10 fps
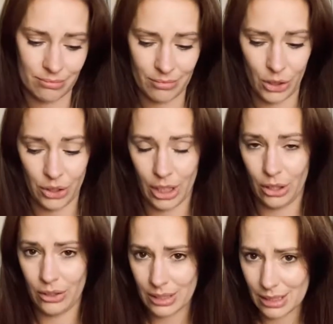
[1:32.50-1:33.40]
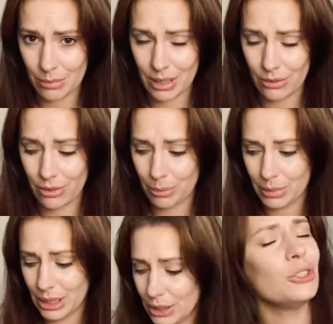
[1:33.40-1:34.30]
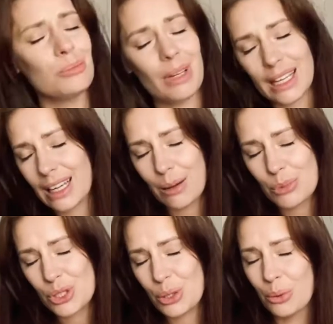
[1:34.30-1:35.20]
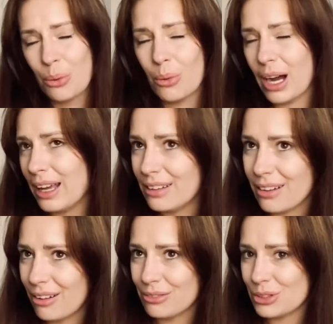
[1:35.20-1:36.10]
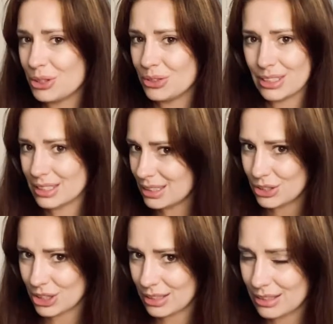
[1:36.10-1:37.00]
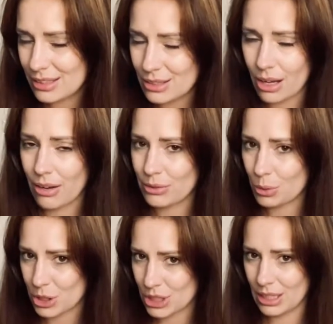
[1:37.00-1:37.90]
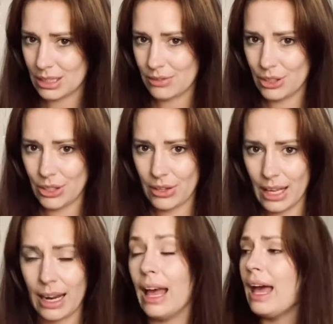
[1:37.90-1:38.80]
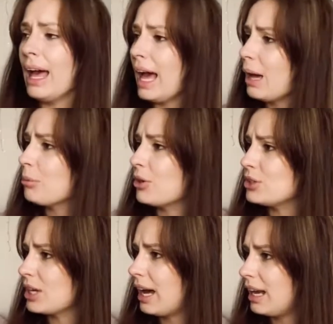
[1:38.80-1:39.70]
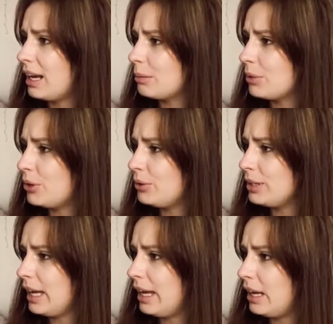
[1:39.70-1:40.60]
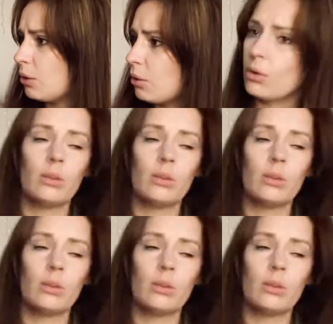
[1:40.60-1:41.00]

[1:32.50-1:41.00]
you can learn something from me, and you may come to one of two decisions after watching this video: that I'm going to highlight my own hair, or